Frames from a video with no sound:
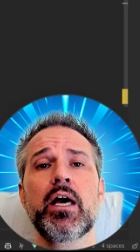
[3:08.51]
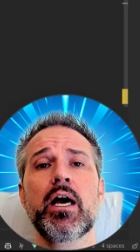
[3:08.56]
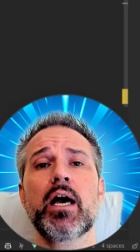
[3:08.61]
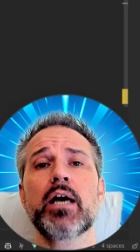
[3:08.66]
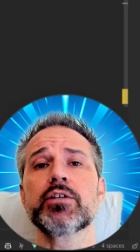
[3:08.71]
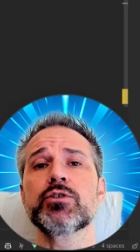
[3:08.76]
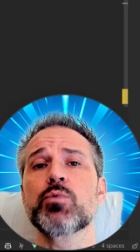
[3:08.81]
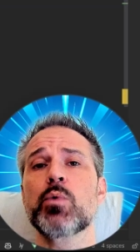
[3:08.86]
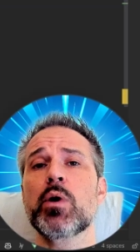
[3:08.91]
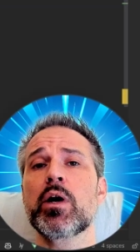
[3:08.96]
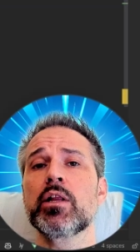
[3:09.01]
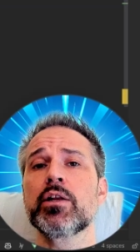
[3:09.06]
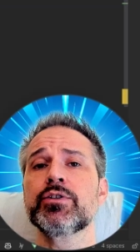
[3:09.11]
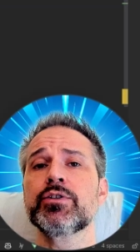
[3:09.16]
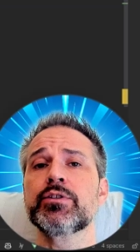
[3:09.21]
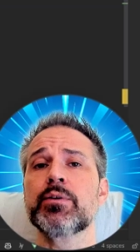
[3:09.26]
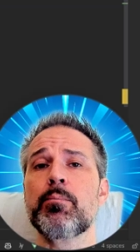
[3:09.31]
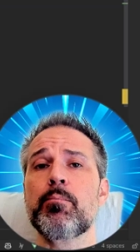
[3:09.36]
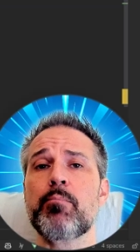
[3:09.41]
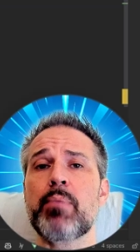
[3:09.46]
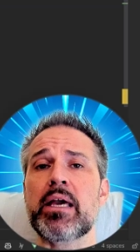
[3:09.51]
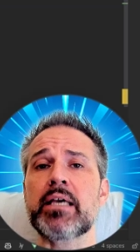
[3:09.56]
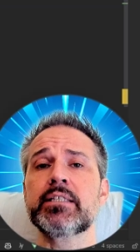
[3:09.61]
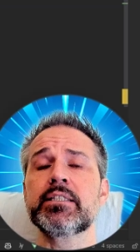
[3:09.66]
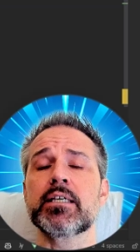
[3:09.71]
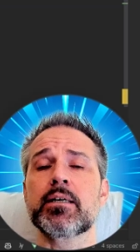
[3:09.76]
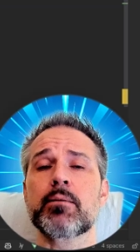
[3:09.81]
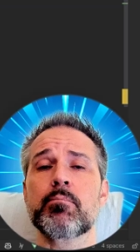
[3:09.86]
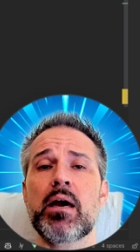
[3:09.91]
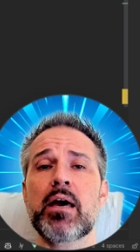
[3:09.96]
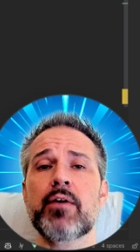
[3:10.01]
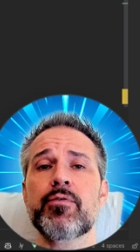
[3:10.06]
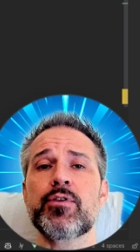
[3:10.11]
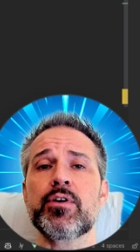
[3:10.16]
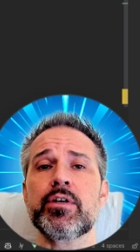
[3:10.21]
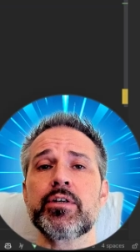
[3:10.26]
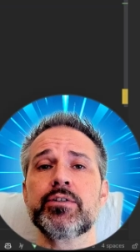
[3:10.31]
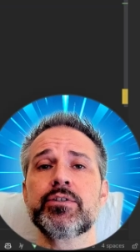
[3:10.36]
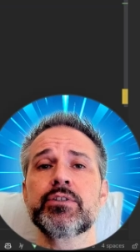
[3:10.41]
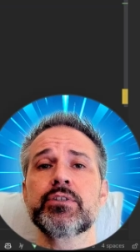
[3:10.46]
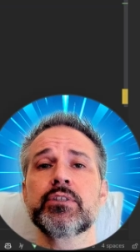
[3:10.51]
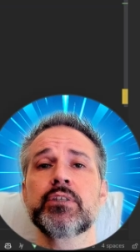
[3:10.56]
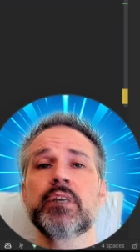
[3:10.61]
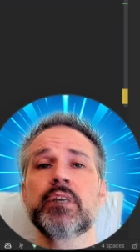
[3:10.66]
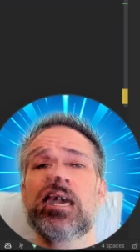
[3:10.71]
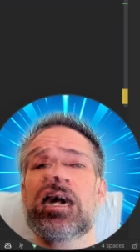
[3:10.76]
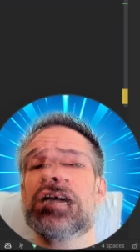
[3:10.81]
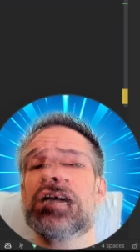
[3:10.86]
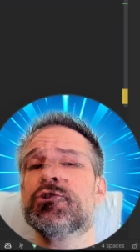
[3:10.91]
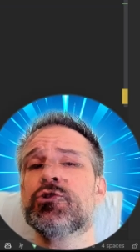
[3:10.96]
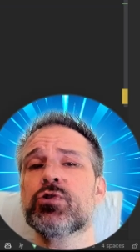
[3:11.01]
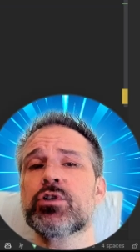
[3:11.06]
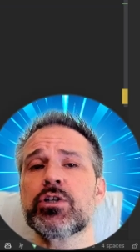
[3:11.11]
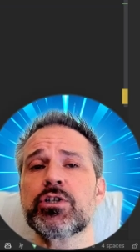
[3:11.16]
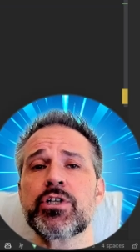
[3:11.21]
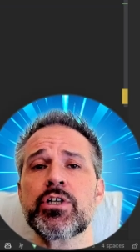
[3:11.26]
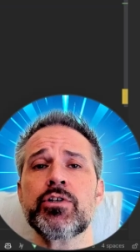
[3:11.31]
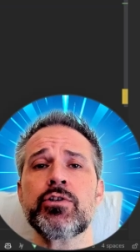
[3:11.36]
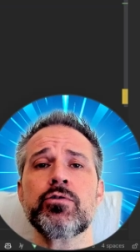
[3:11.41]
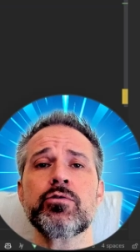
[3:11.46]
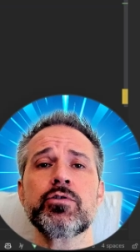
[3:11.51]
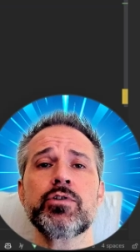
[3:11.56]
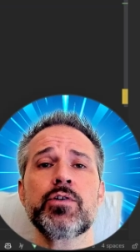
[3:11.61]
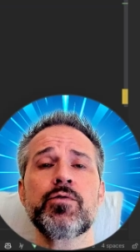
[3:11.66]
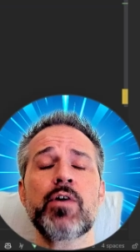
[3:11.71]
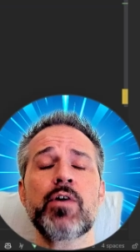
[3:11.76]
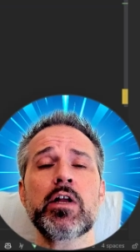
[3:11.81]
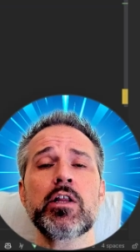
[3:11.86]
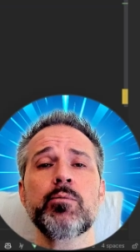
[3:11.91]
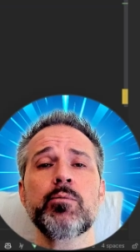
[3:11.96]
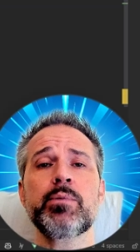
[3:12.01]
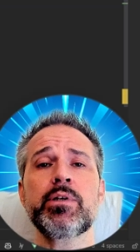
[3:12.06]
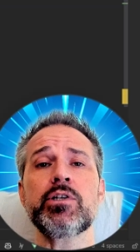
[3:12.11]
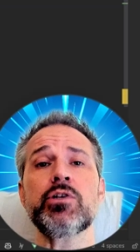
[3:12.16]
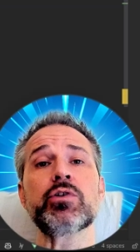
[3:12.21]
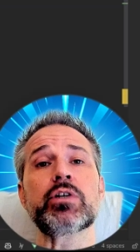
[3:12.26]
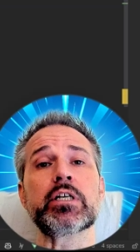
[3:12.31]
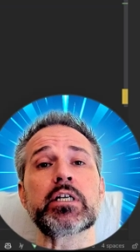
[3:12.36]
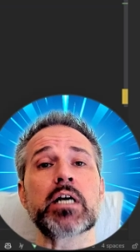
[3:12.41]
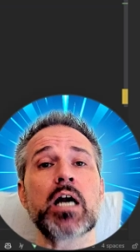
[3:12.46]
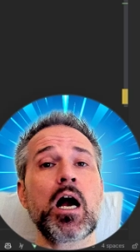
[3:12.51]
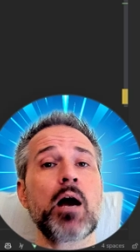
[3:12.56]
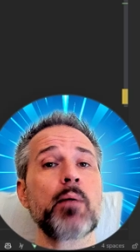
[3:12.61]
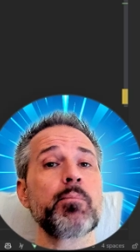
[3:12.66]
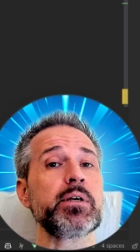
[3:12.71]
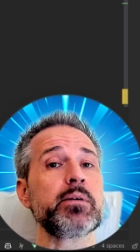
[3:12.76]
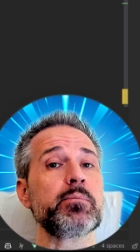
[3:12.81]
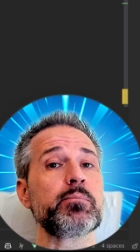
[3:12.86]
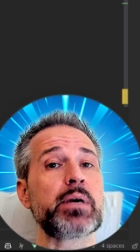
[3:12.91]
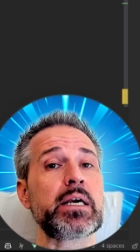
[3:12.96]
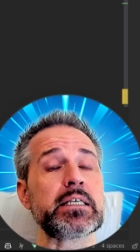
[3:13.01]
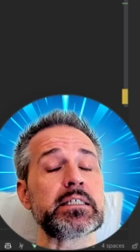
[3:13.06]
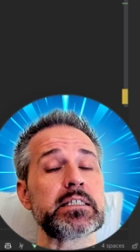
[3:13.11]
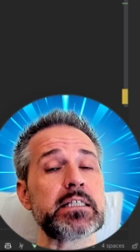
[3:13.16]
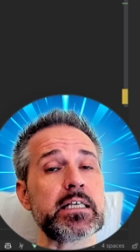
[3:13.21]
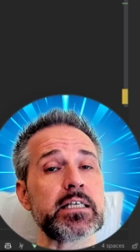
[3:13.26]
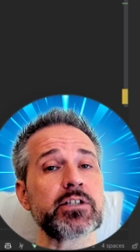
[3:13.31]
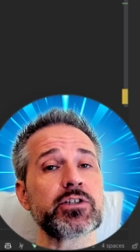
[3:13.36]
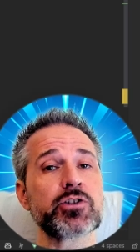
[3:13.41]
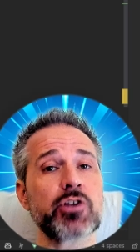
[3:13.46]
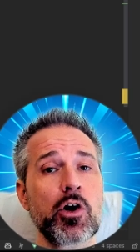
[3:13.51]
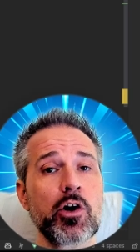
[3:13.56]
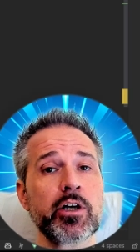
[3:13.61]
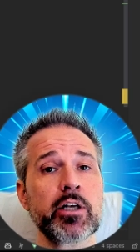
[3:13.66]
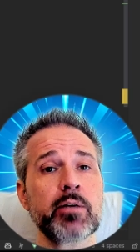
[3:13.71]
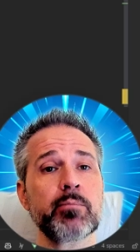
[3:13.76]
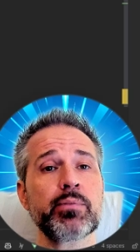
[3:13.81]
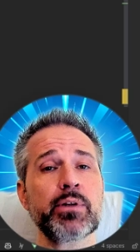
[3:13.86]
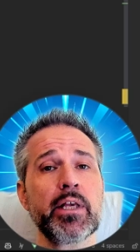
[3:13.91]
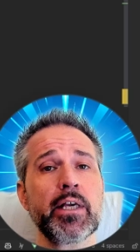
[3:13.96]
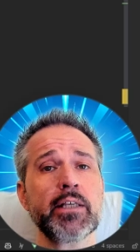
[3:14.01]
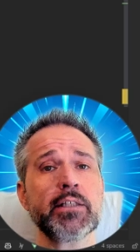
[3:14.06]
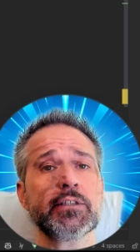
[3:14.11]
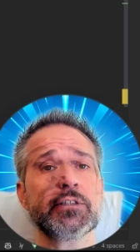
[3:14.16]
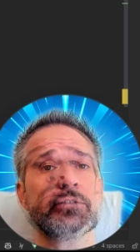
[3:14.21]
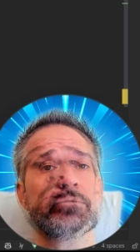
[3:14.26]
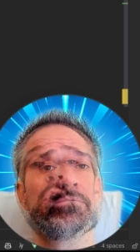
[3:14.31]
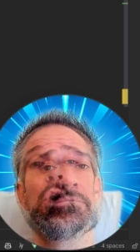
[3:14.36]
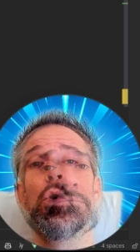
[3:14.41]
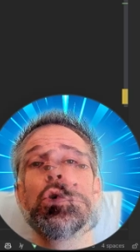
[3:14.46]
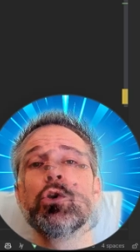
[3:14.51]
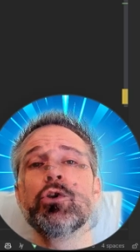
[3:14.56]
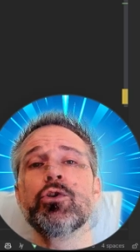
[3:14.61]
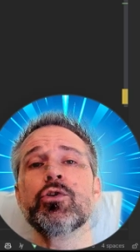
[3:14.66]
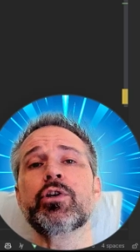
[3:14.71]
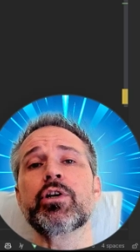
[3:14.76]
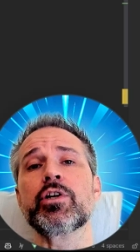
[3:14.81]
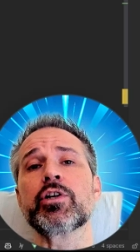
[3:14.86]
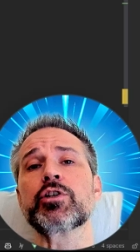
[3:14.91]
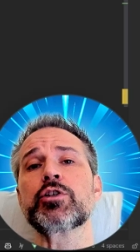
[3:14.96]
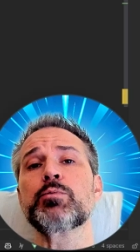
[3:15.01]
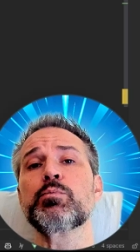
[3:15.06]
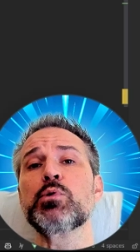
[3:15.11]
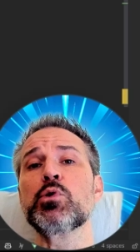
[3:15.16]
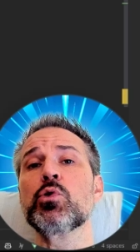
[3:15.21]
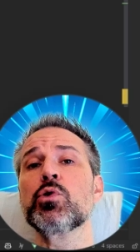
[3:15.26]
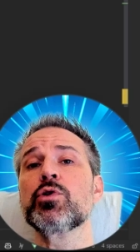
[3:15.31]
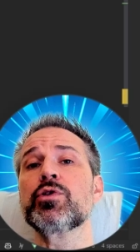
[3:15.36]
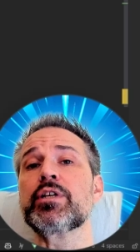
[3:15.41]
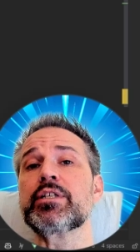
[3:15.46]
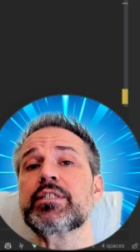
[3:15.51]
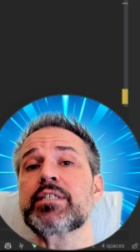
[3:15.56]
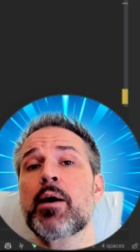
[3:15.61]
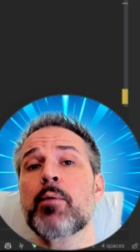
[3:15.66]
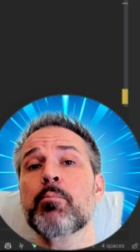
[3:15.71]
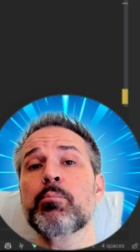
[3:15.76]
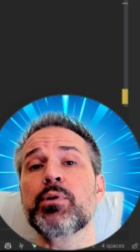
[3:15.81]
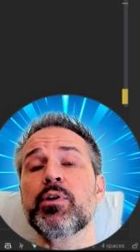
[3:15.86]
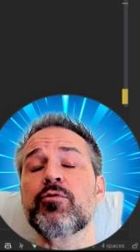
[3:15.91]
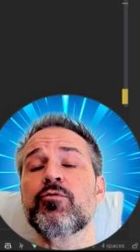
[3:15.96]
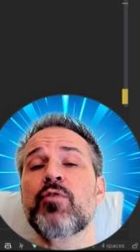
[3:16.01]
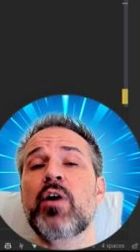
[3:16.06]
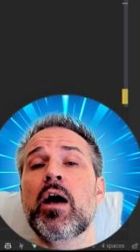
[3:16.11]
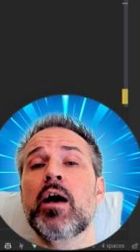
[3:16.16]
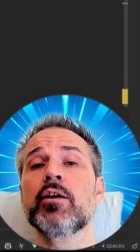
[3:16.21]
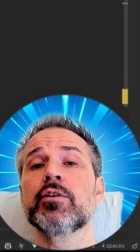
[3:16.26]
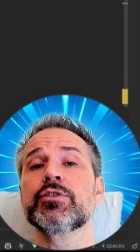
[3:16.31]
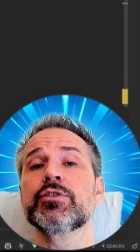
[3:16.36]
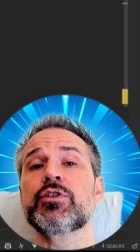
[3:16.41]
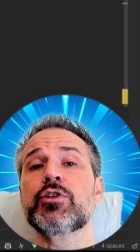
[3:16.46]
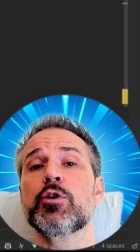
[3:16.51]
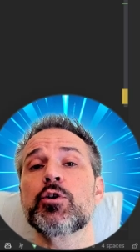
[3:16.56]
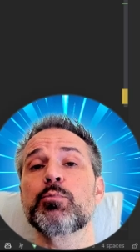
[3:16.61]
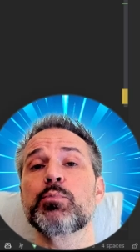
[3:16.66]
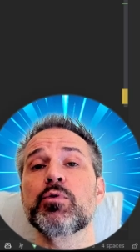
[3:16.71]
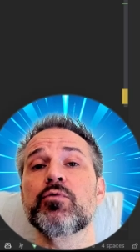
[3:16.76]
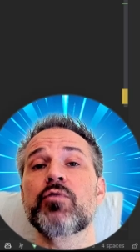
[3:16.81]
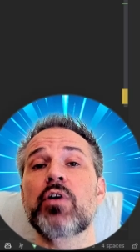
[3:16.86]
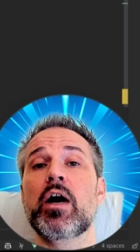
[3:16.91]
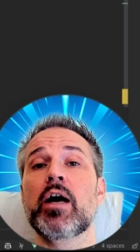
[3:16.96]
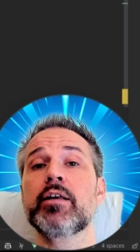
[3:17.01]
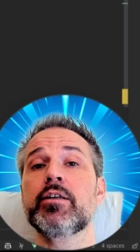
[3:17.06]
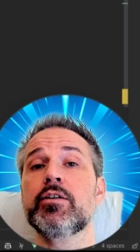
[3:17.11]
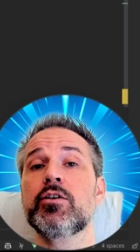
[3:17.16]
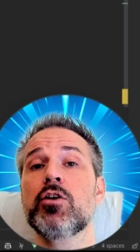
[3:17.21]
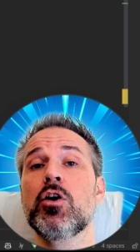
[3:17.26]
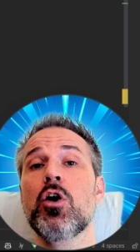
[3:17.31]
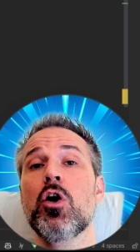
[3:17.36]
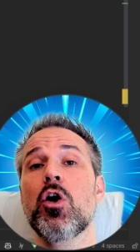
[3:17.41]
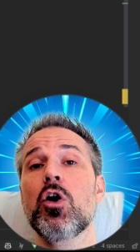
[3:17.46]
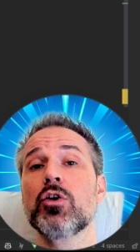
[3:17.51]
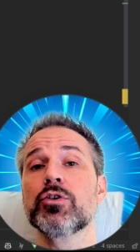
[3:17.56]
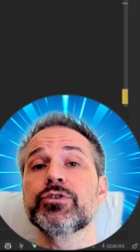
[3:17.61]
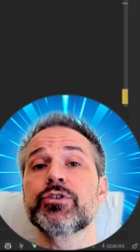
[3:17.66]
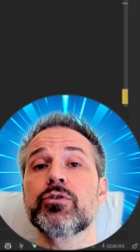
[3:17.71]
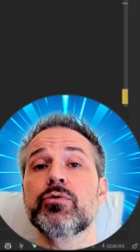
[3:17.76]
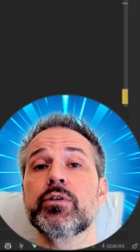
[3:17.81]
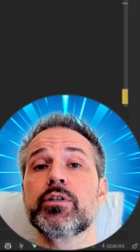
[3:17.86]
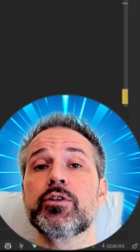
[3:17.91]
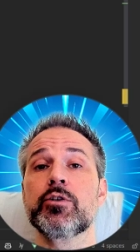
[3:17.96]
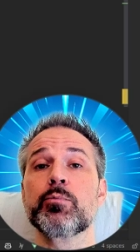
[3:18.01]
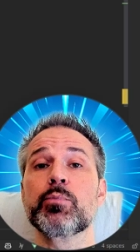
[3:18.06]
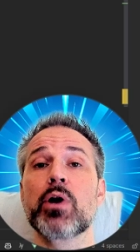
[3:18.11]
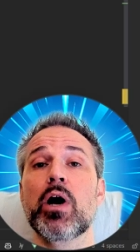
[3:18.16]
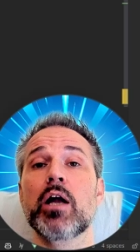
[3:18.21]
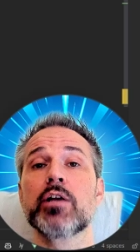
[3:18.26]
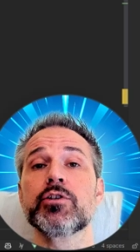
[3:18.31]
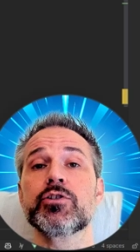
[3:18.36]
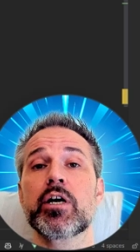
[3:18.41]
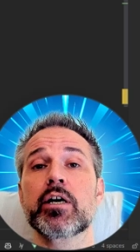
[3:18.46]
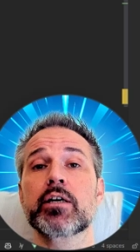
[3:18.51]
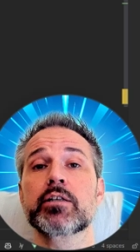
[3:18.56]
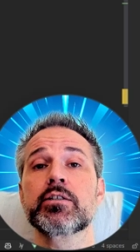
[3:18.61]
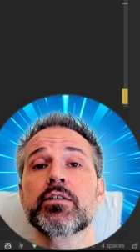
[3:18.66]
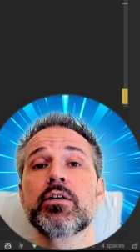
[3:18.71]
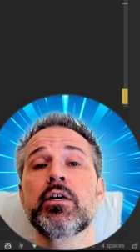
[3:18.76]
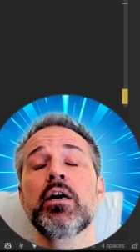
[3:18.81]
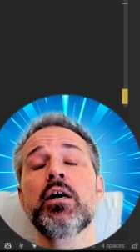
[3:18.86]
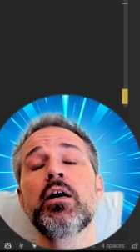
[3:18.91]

as well as some basic methods as you continue your development, you can copy and paste this starting place, or you can explore the template files that are provided also in the project.